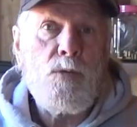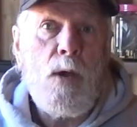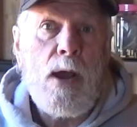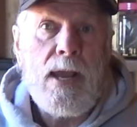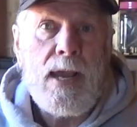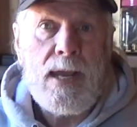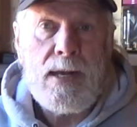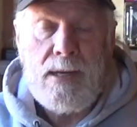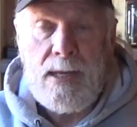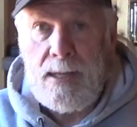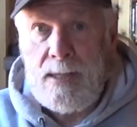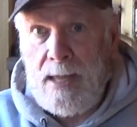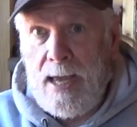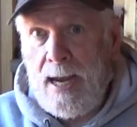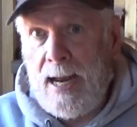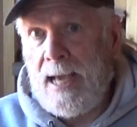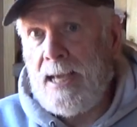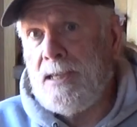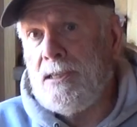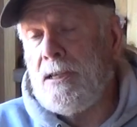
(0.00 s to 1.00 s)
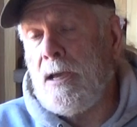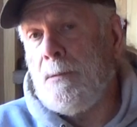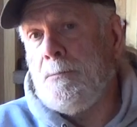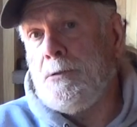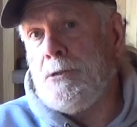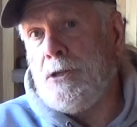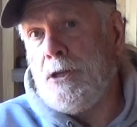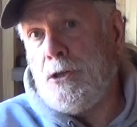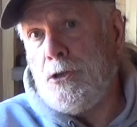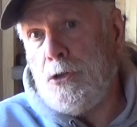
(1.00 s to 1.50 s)
why I did that. I
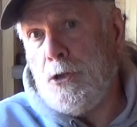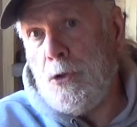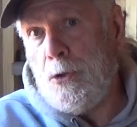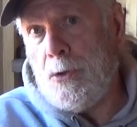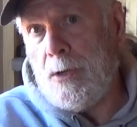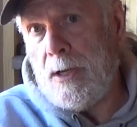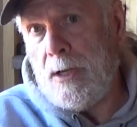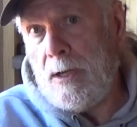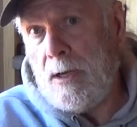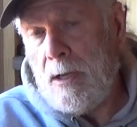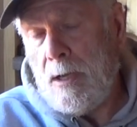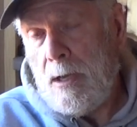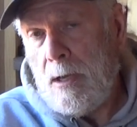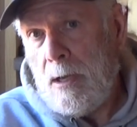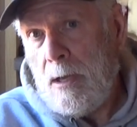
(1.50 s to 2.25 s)
substituted